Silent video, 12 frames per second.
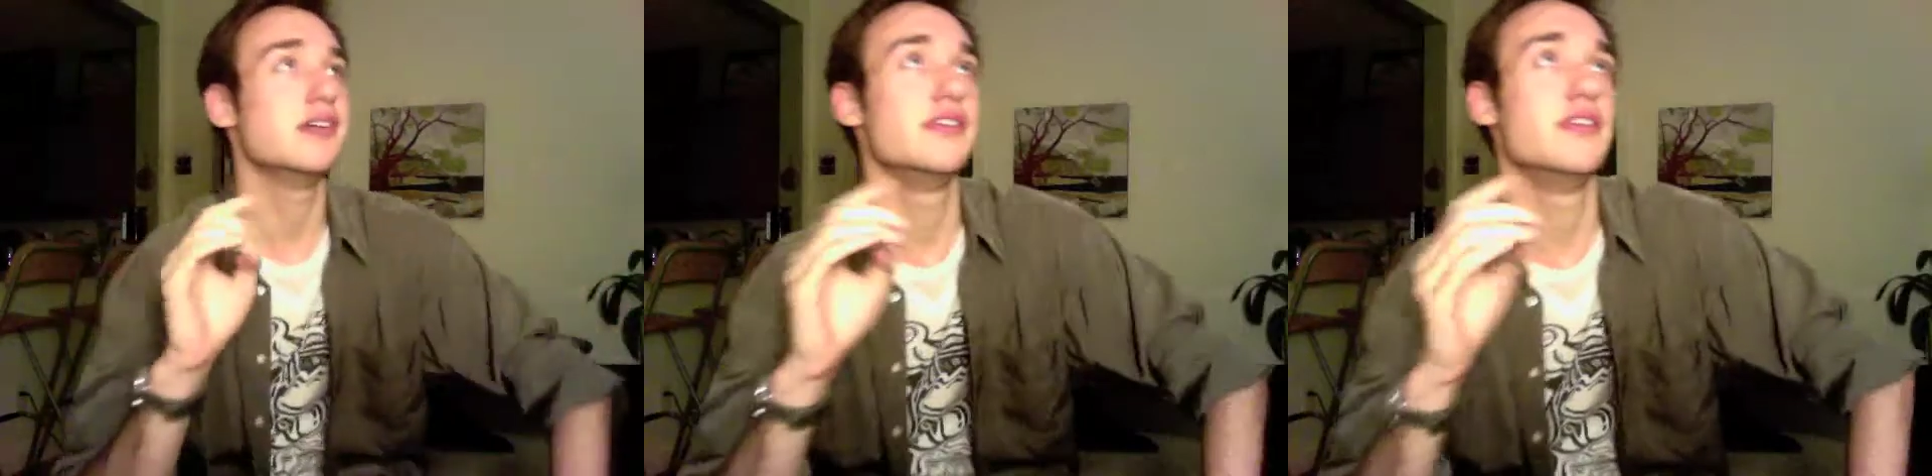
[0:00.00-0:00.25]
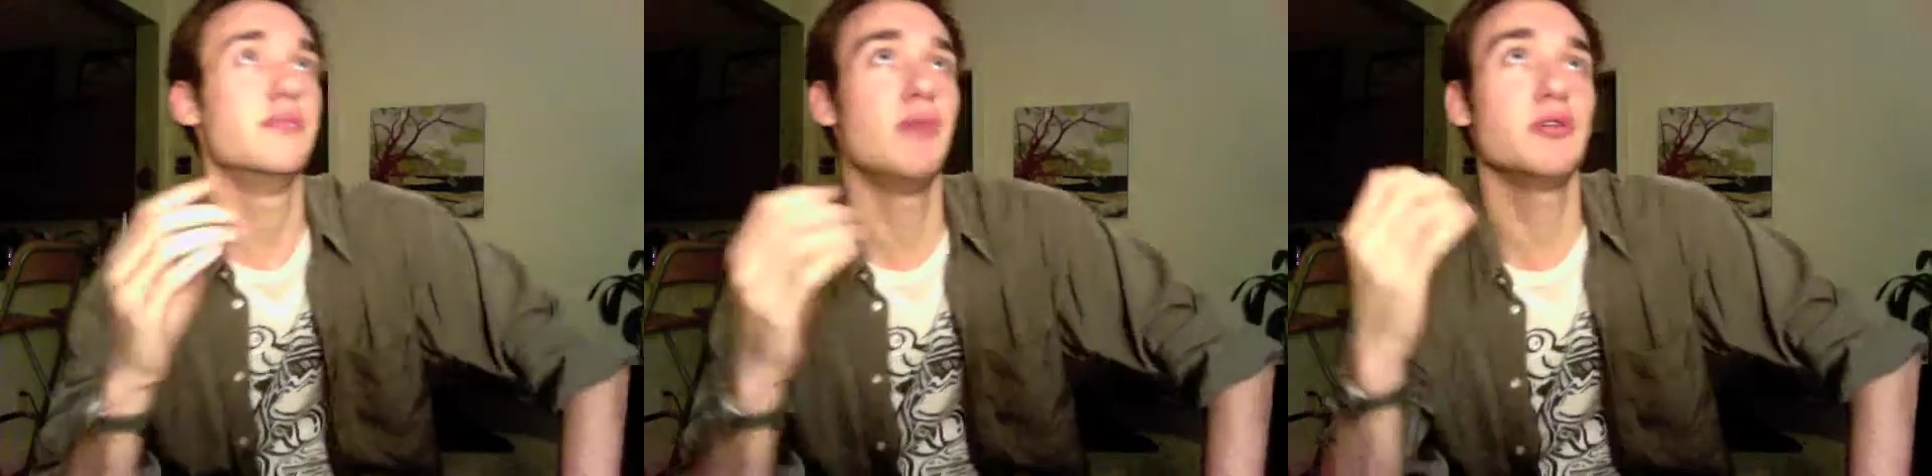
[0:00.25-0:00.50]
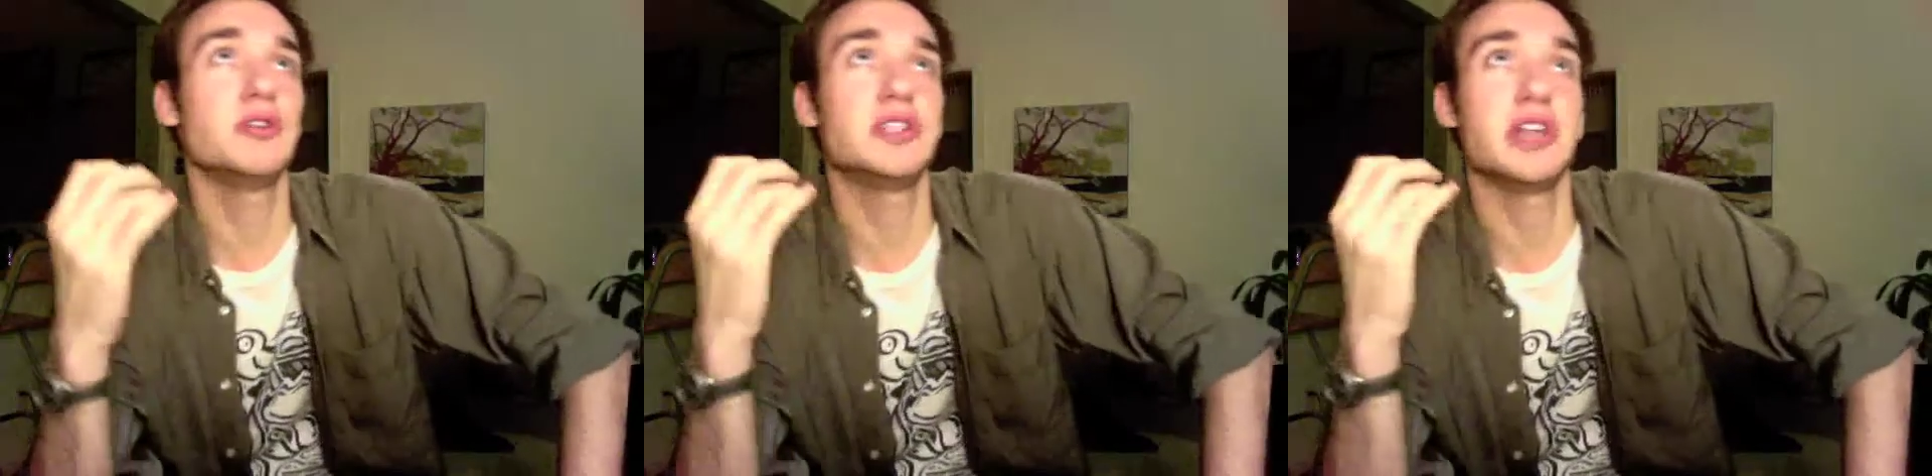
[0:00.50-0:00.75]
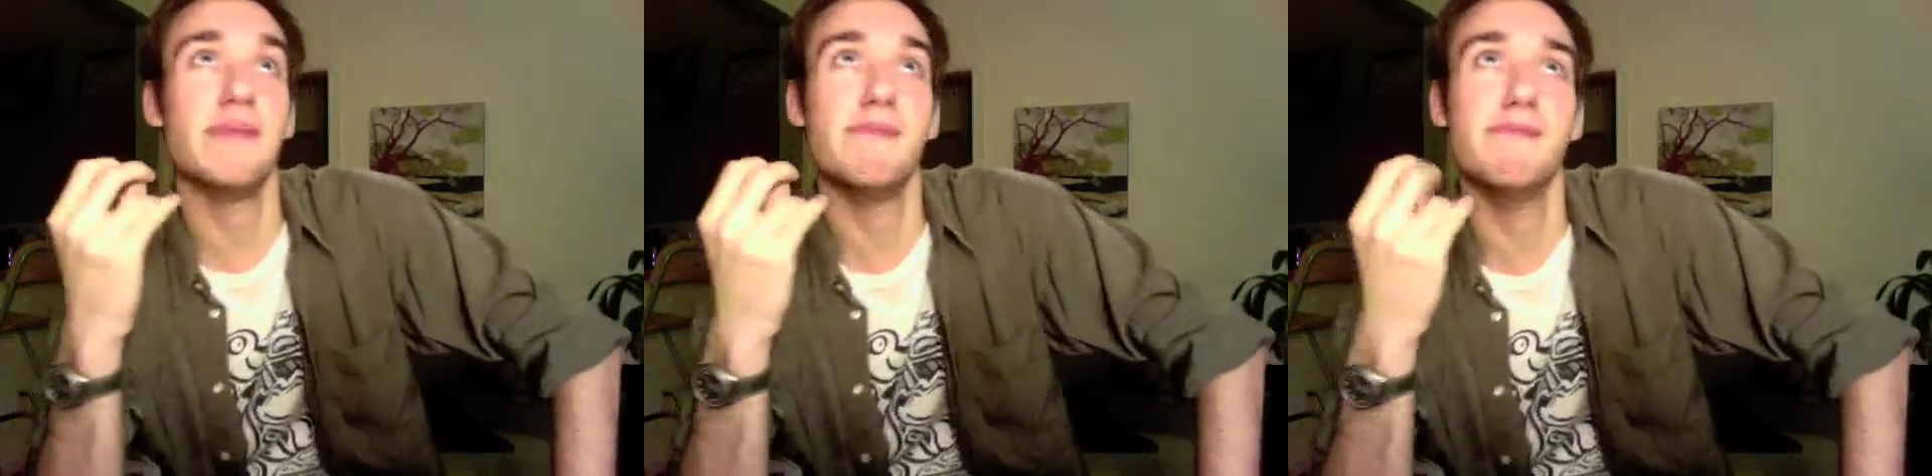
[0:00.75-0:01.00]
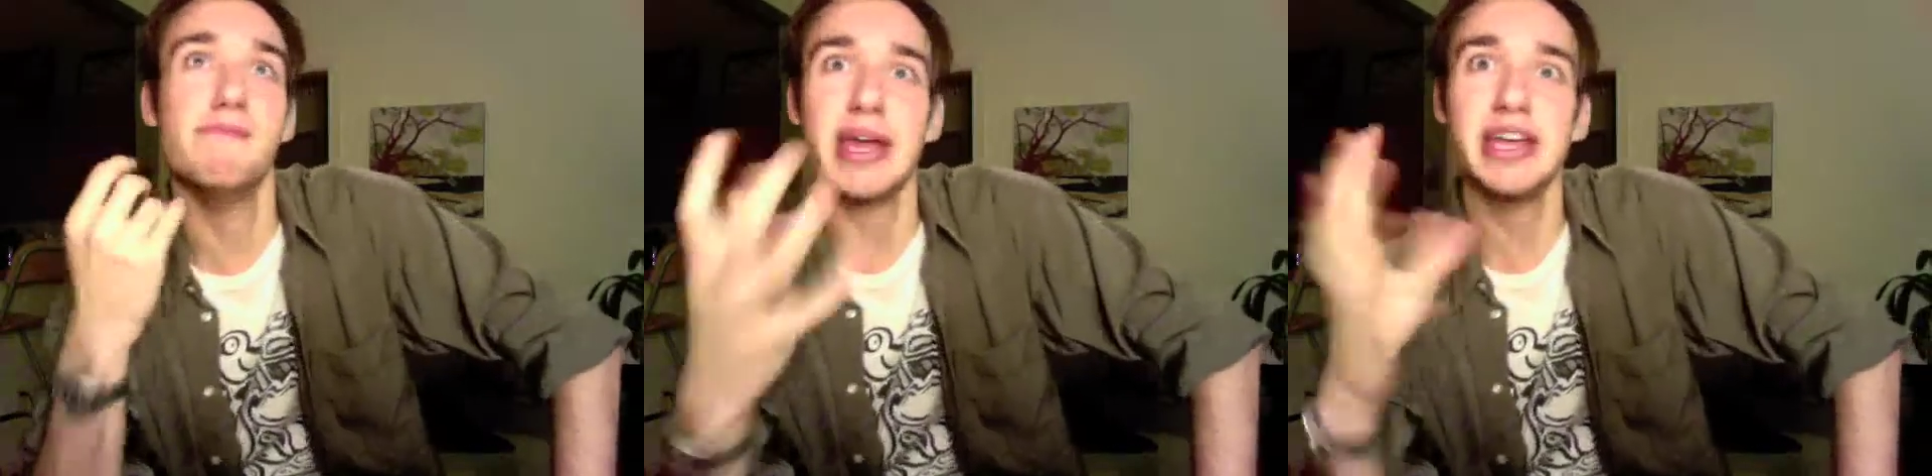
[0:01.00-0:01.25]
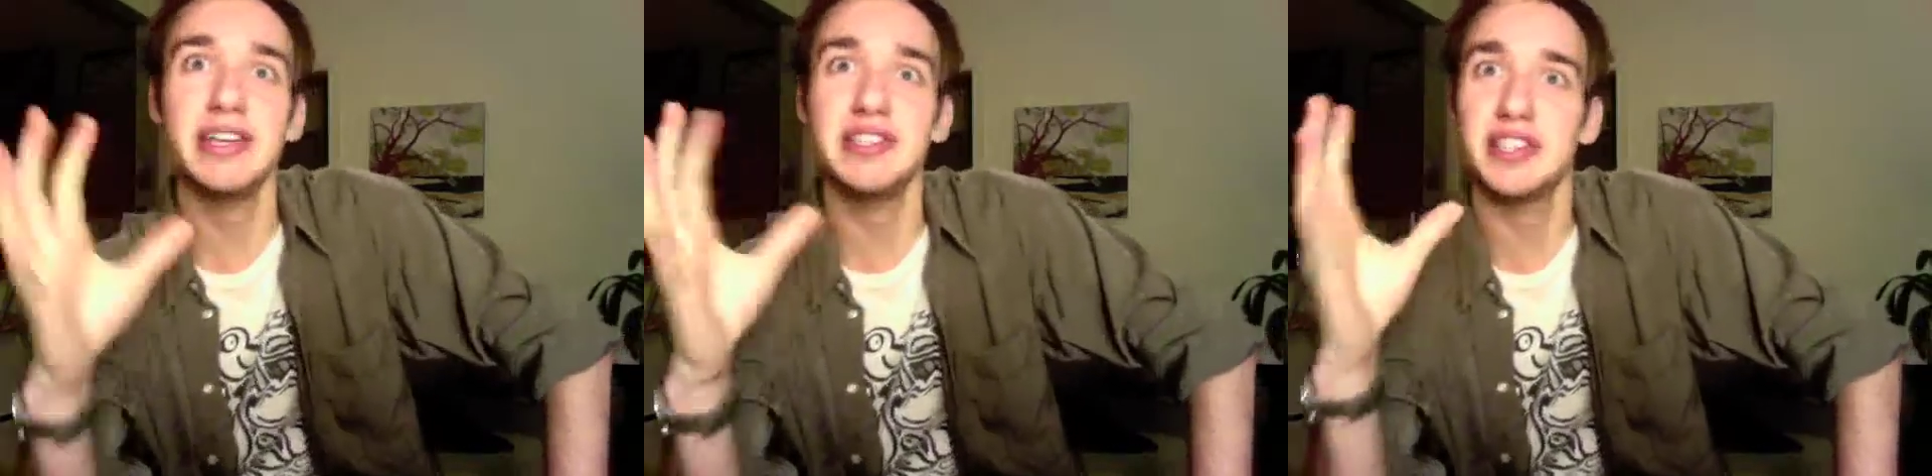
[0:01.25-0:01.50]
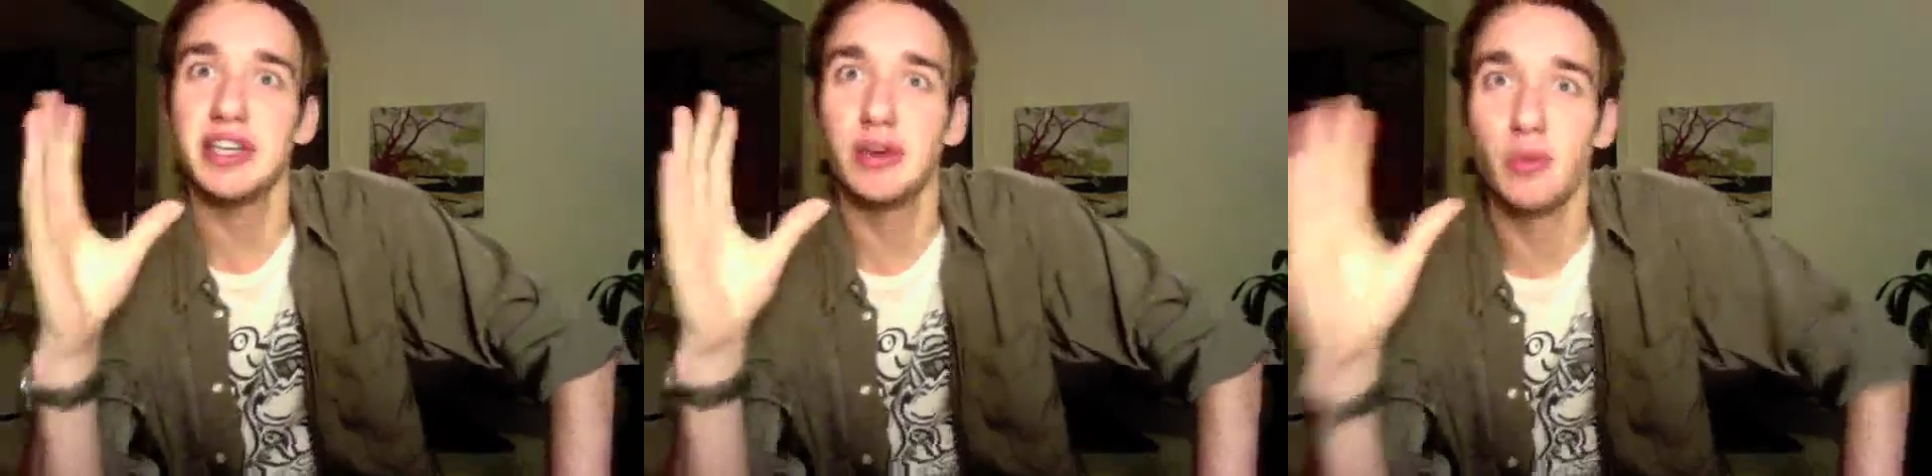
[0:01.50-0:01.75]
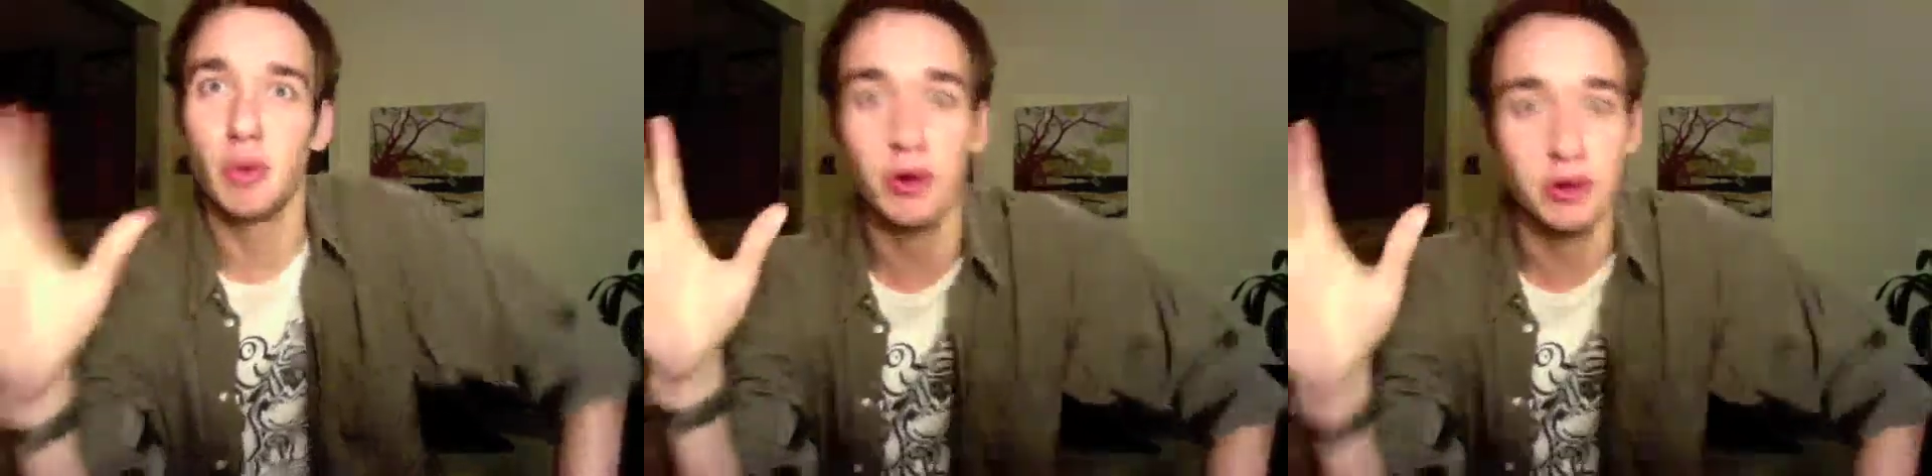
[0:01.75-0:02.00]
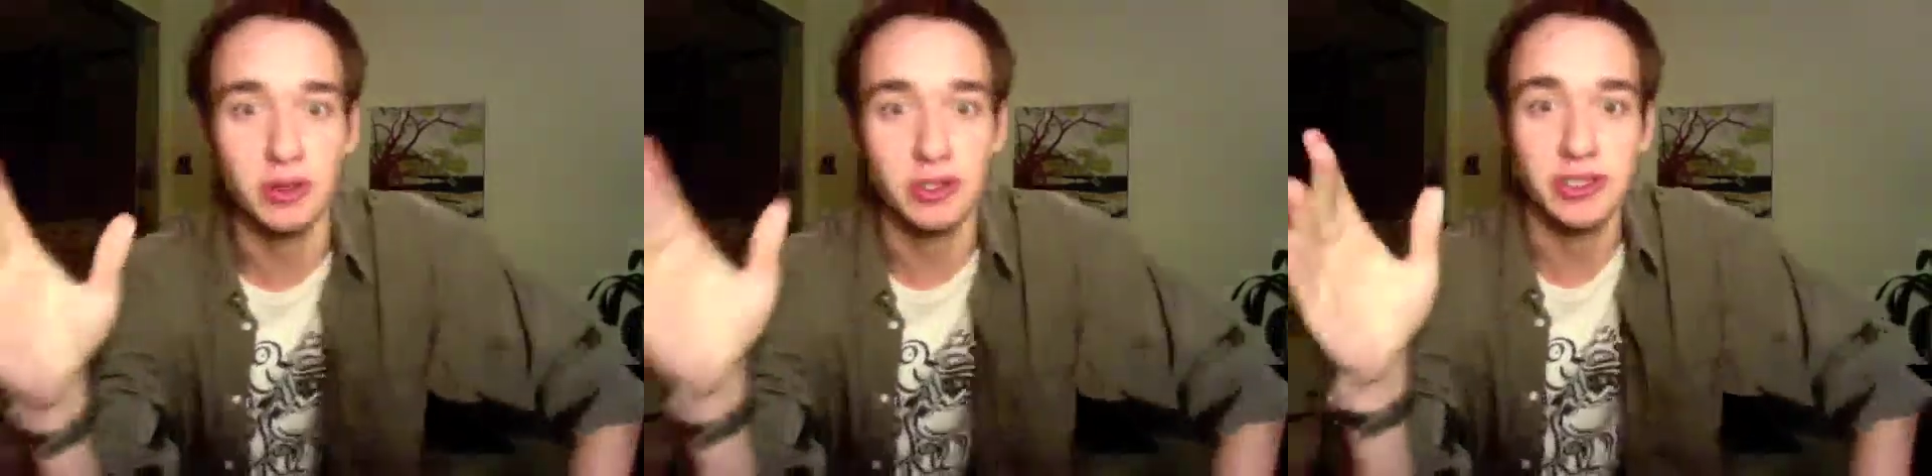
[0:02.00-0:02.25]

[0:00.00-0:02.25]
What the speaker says: the most amazing world